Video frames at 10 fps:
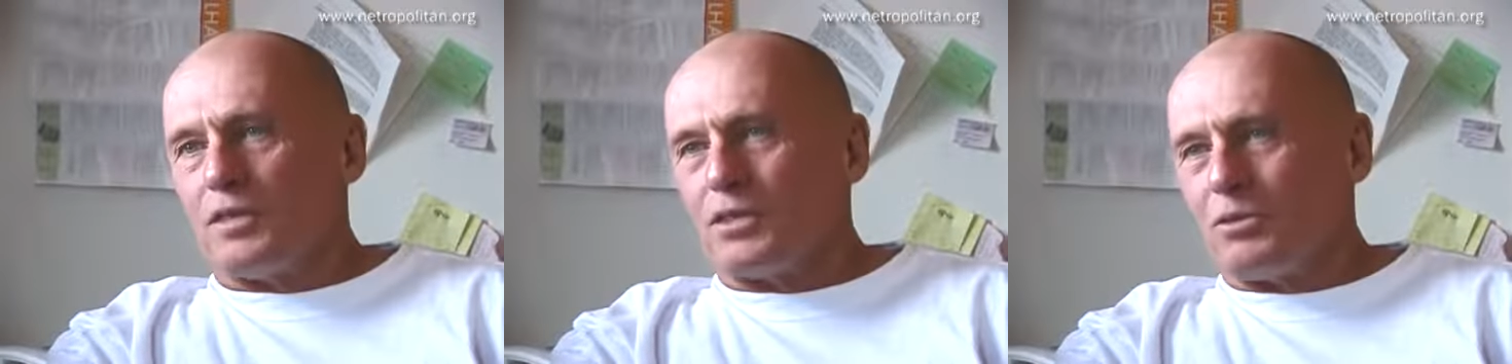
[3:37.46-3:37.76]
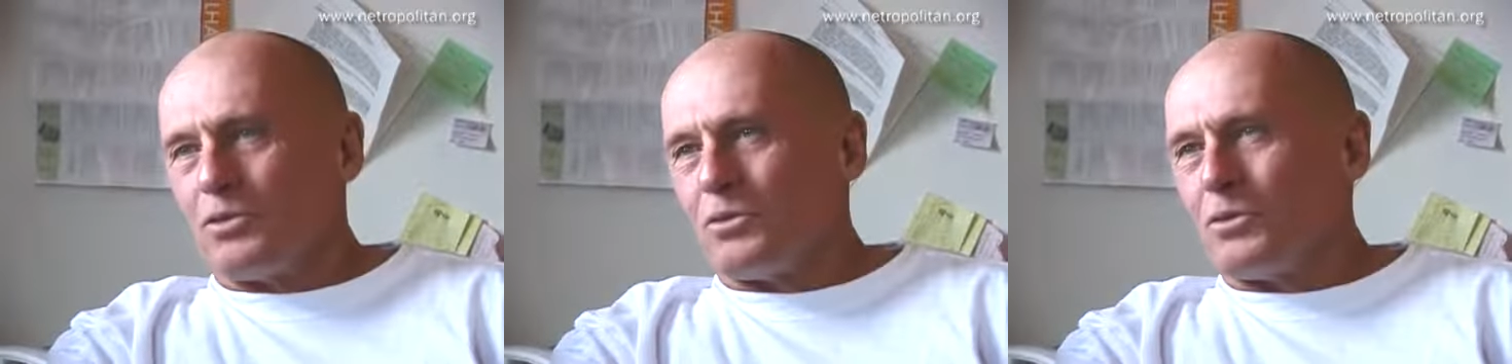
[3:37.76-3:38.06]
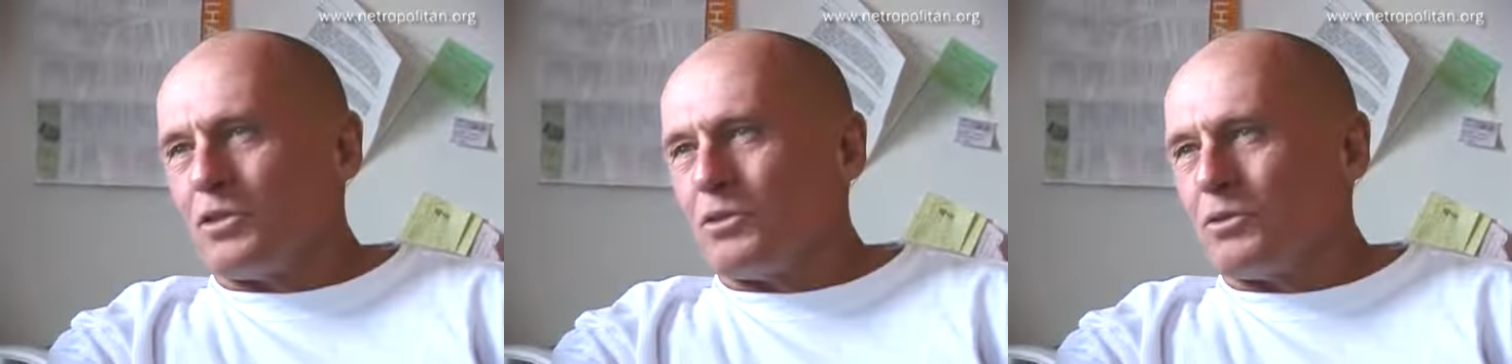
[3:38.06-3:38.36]
in so
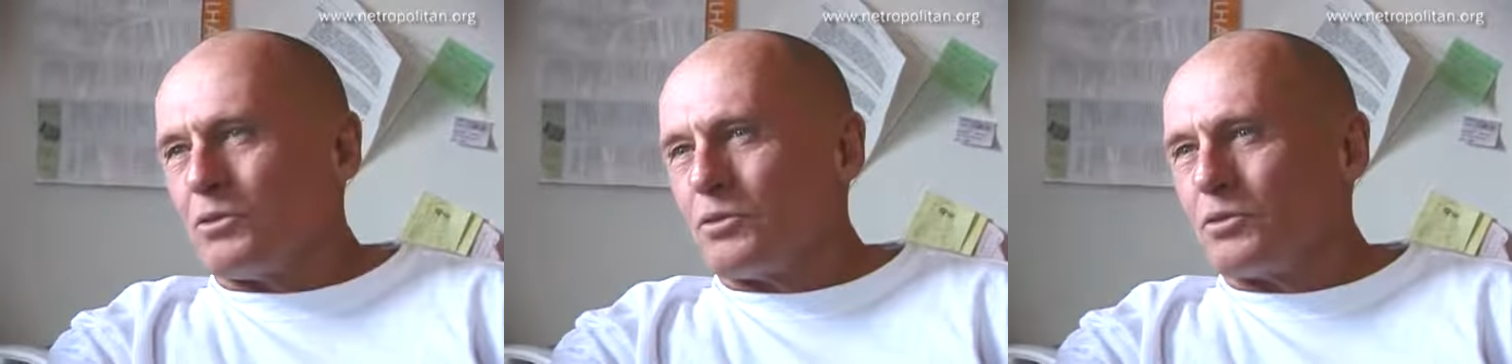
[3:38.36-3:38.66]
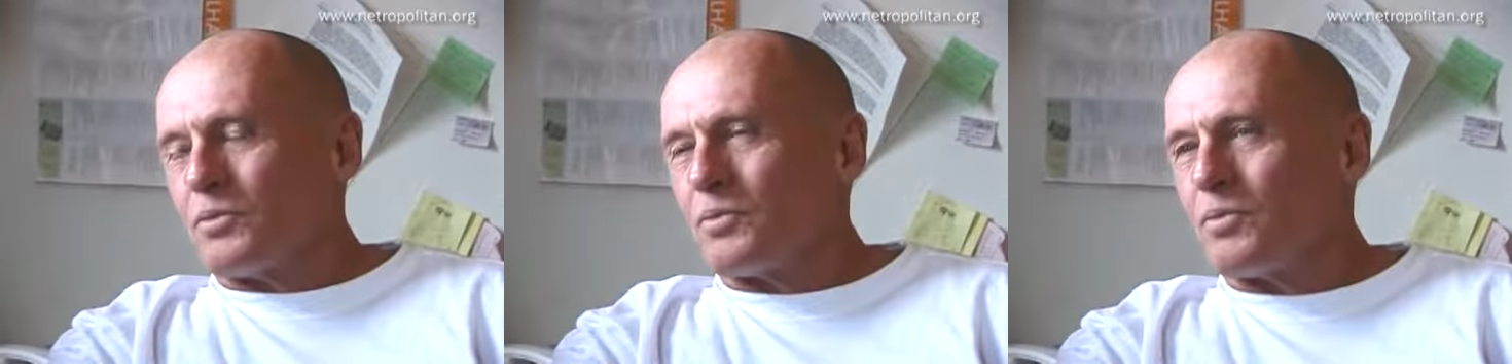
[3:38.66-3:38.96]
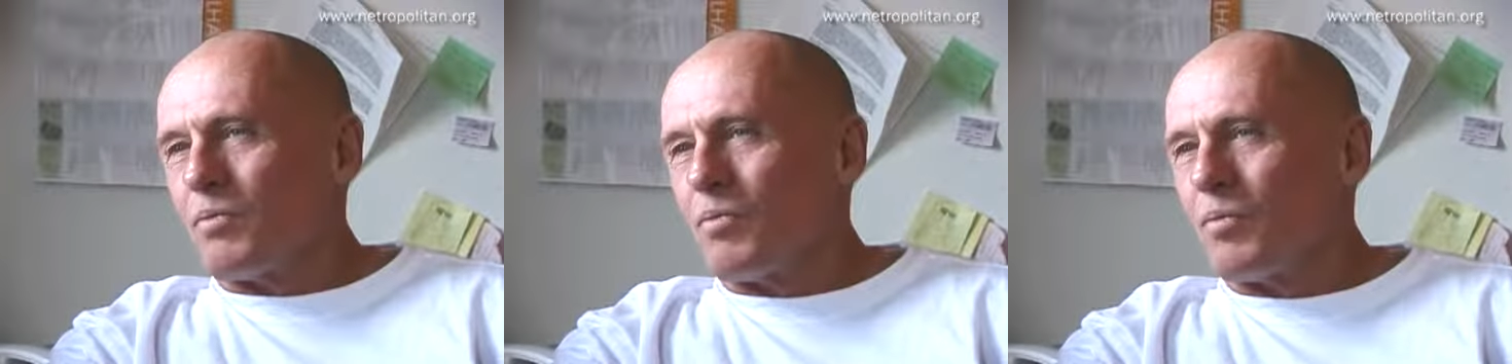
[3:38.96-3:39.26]
doing you
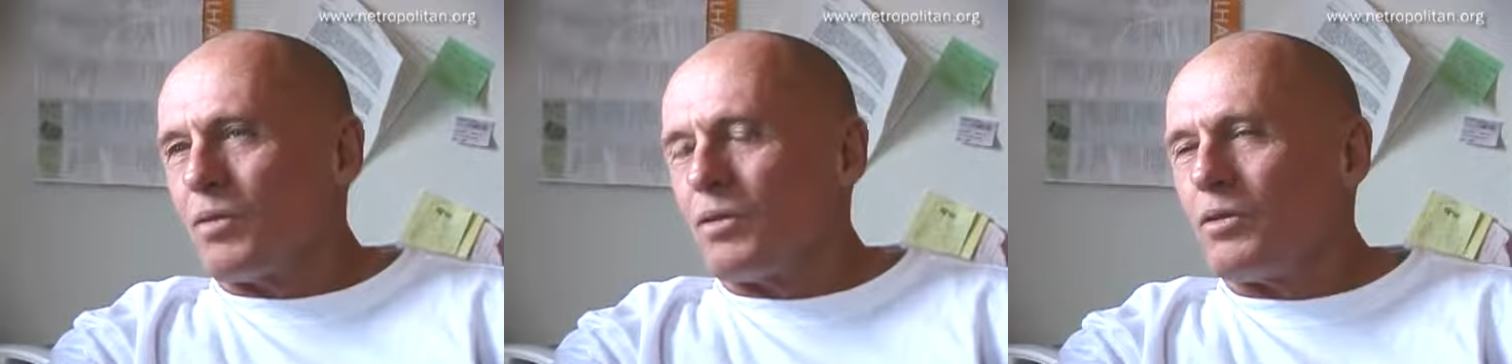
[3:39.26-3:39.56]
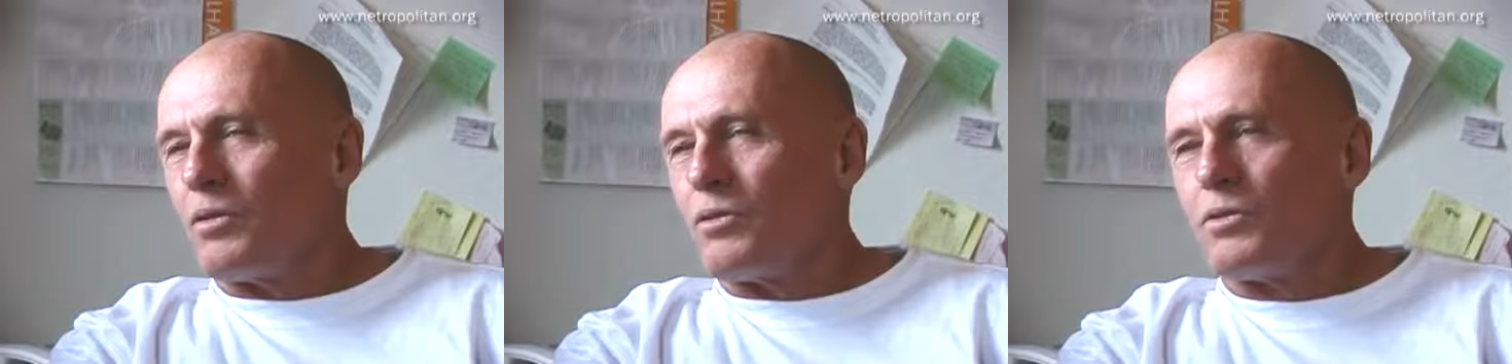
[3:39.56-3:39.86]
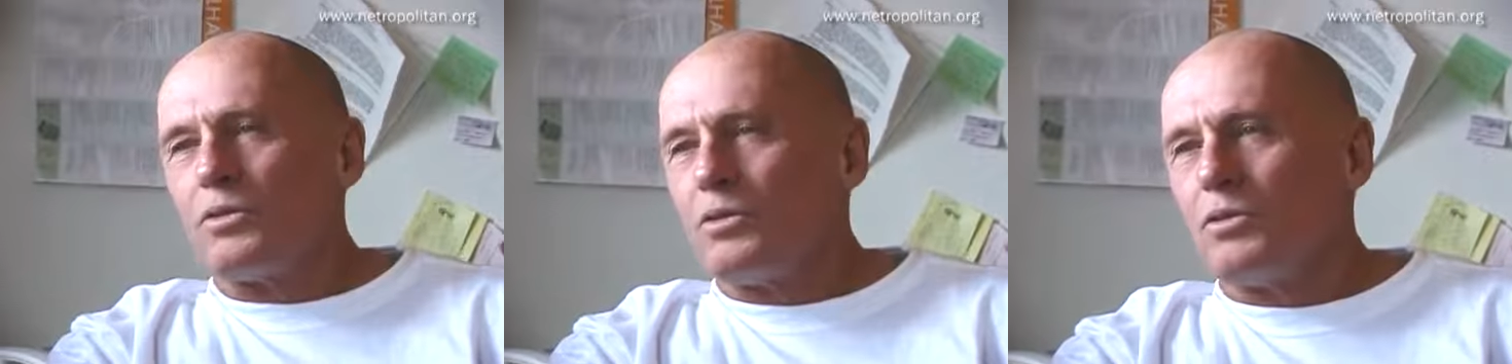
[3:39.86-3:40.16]

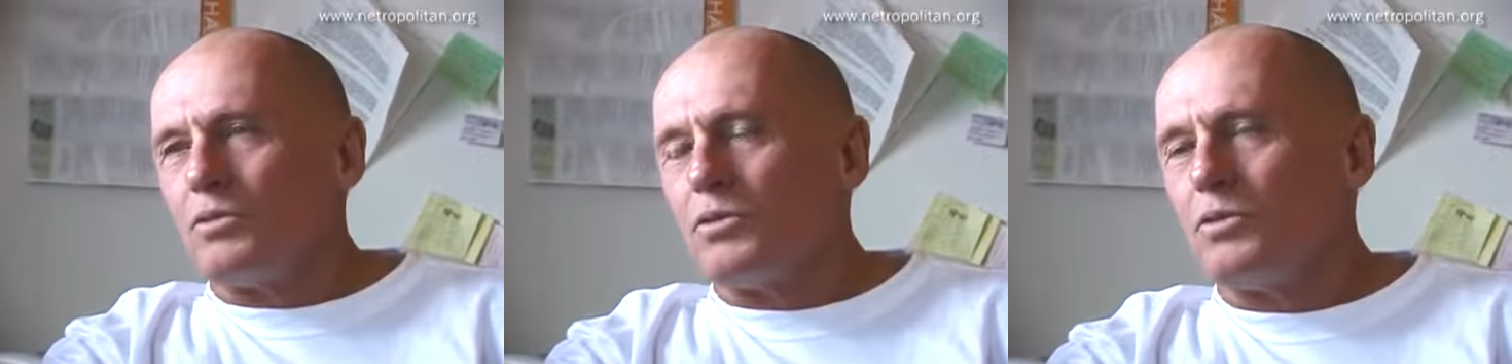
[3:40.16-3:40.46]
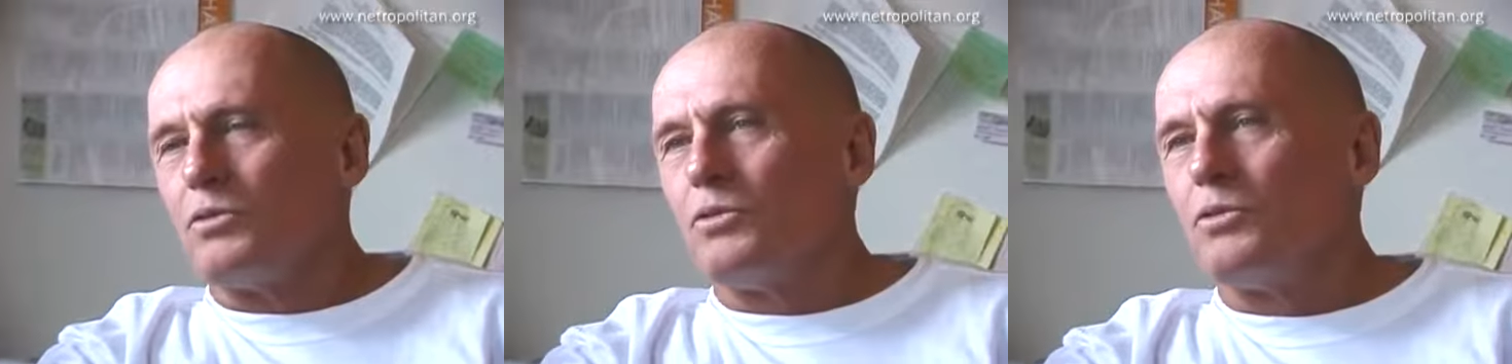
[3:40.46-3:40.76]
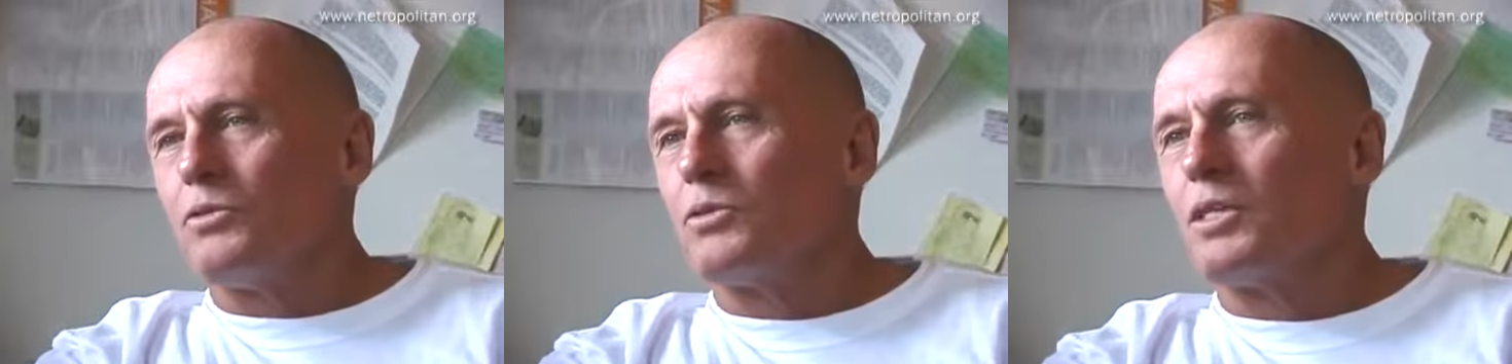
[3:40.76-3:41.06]

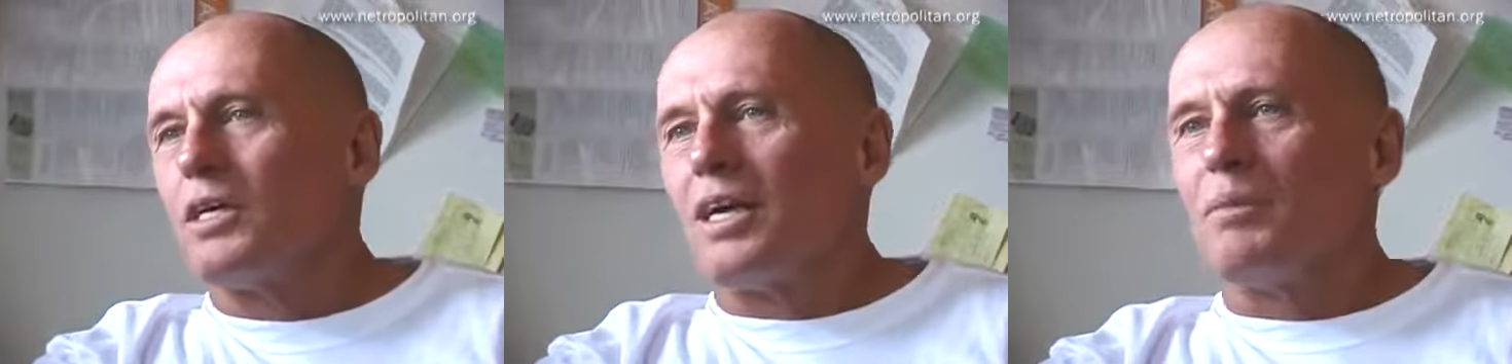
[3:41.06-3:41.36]
use